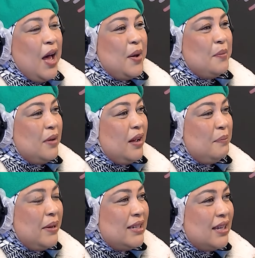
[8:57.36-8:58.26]

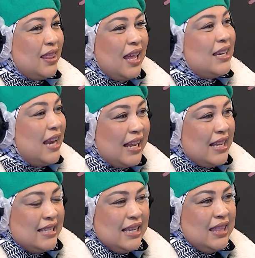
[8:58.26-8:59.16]
But that, like I
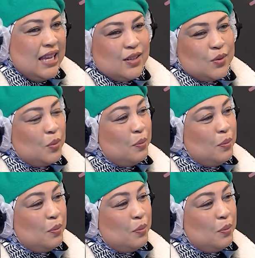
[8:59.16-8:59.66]
said, that is all